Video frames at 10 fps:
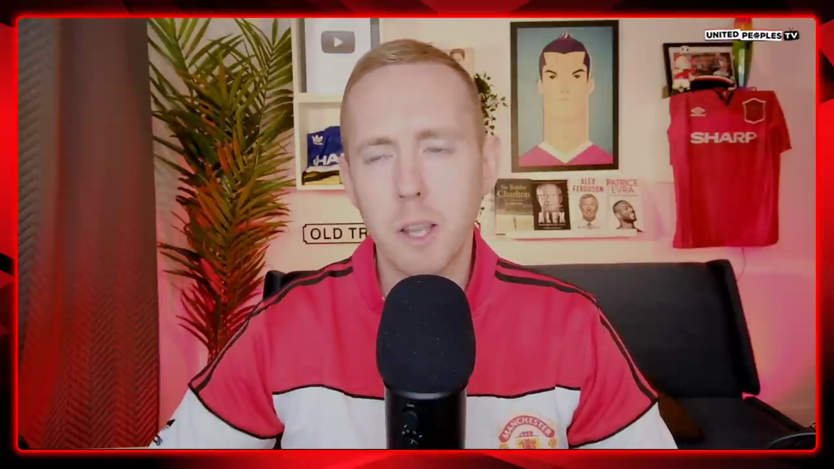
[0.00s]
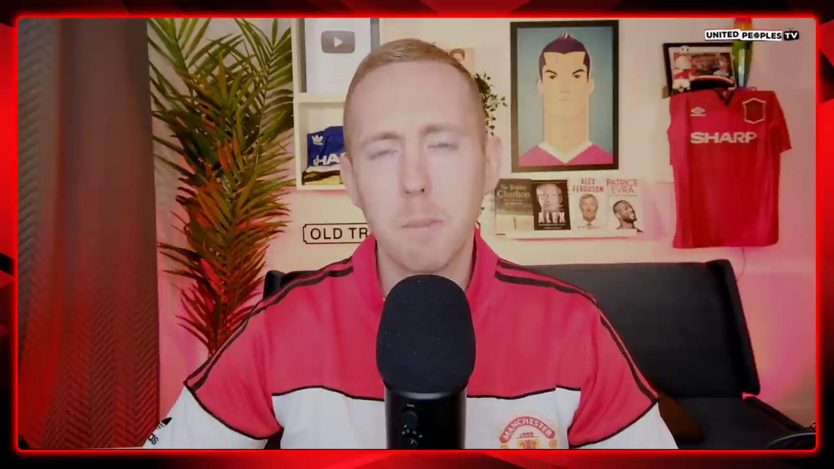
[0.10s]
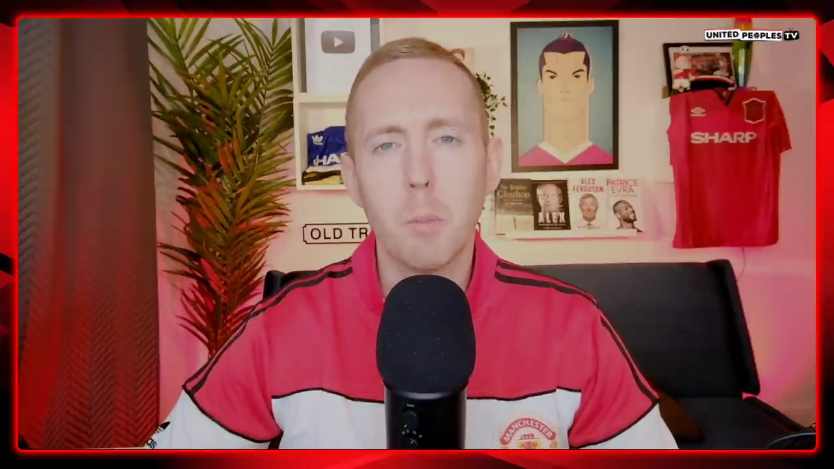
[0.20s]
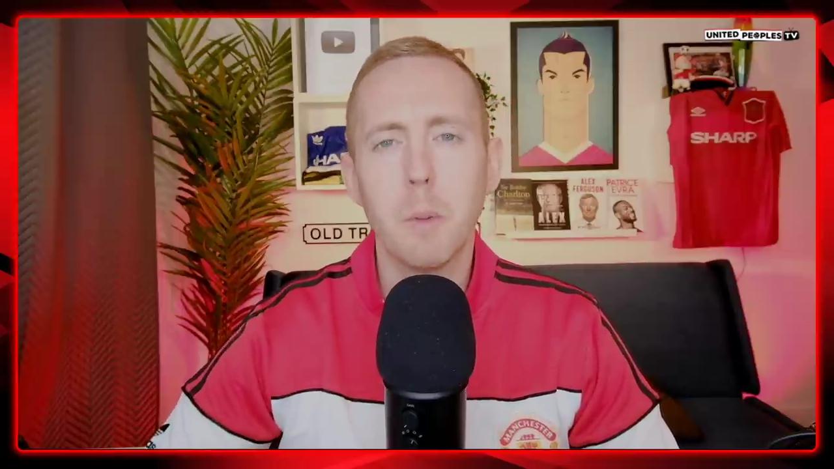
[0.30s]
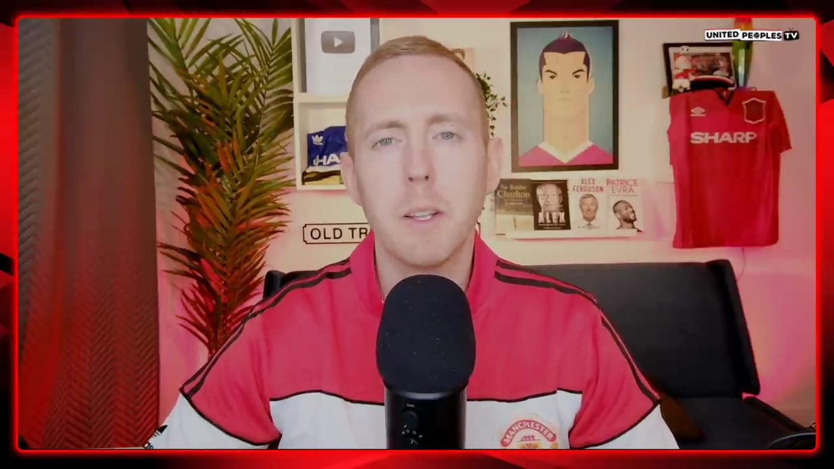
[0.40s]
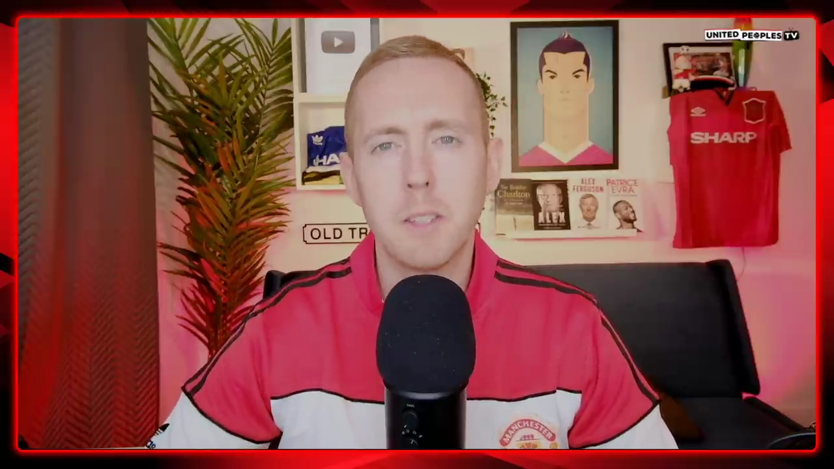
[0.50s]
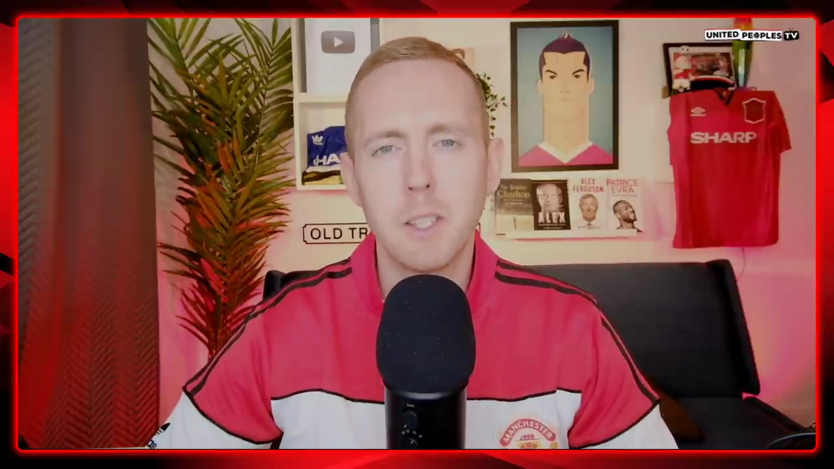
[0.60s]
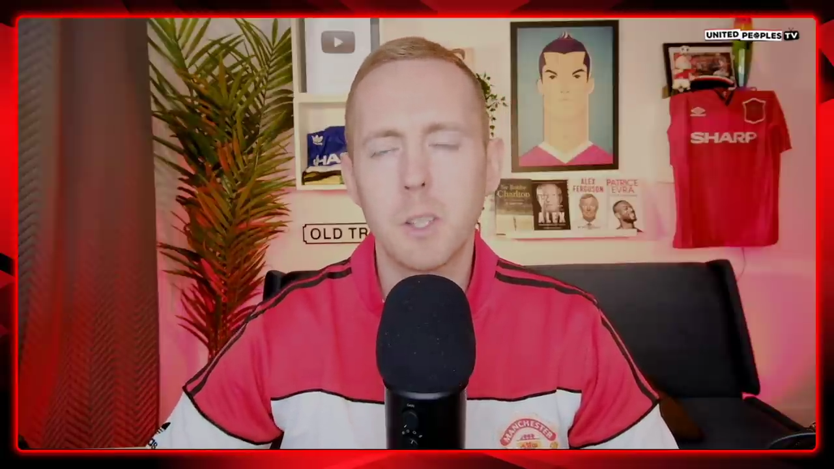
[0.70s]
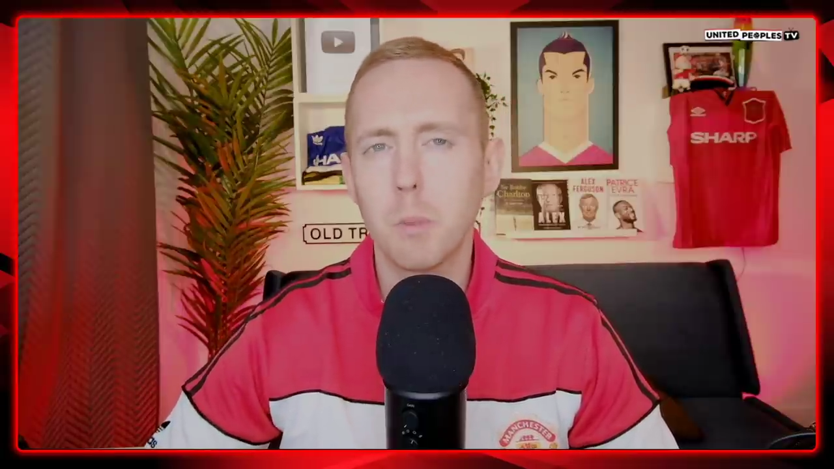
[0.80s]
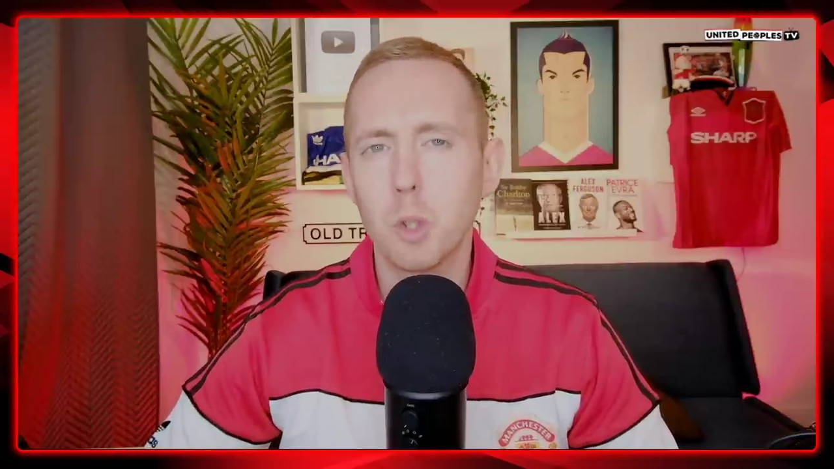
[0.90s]
to implement his
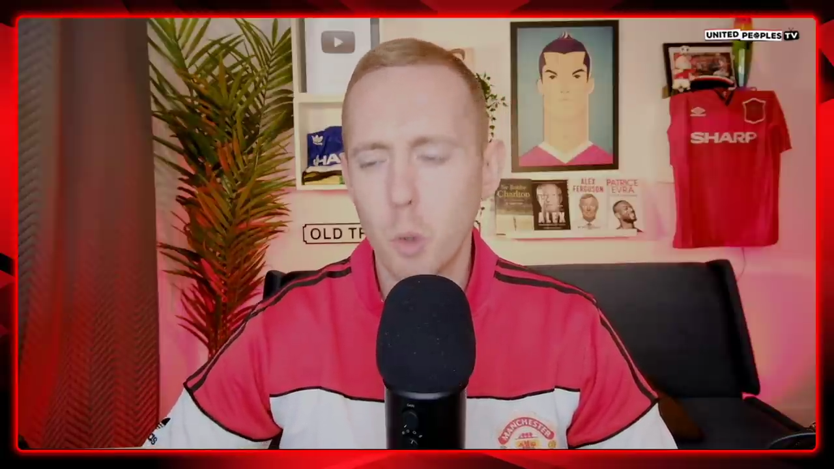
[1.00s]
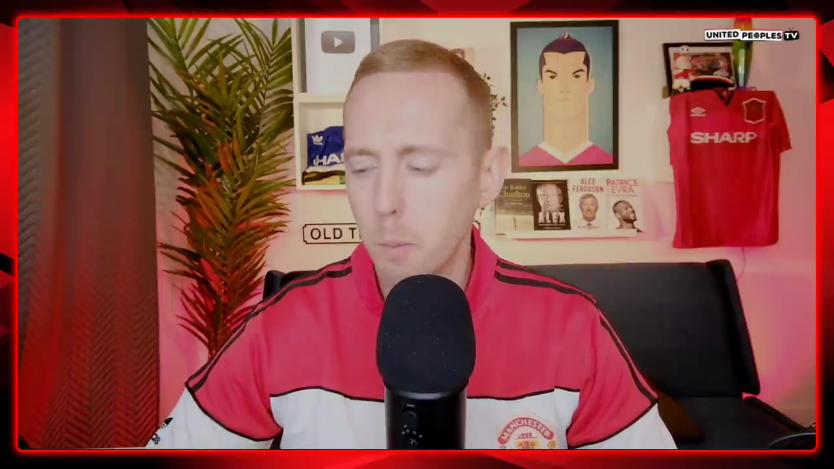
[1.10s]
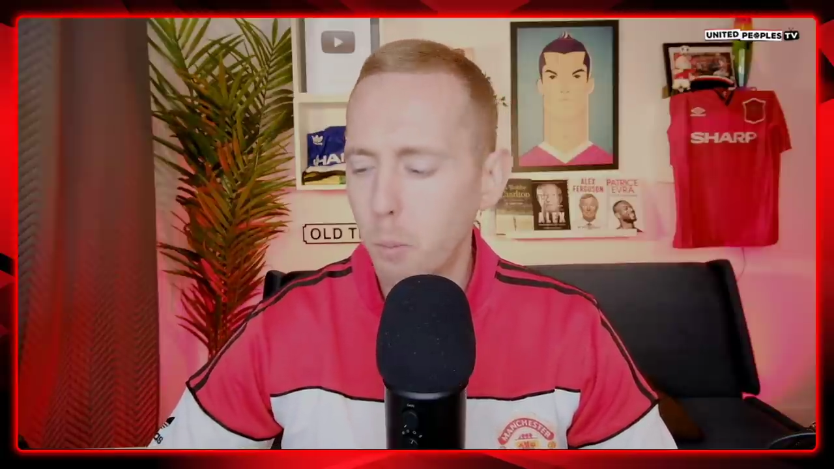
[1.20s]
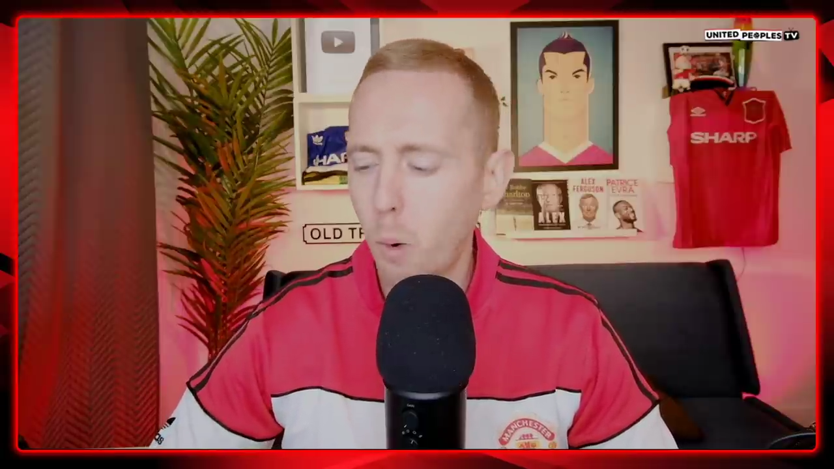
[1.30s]
system and do it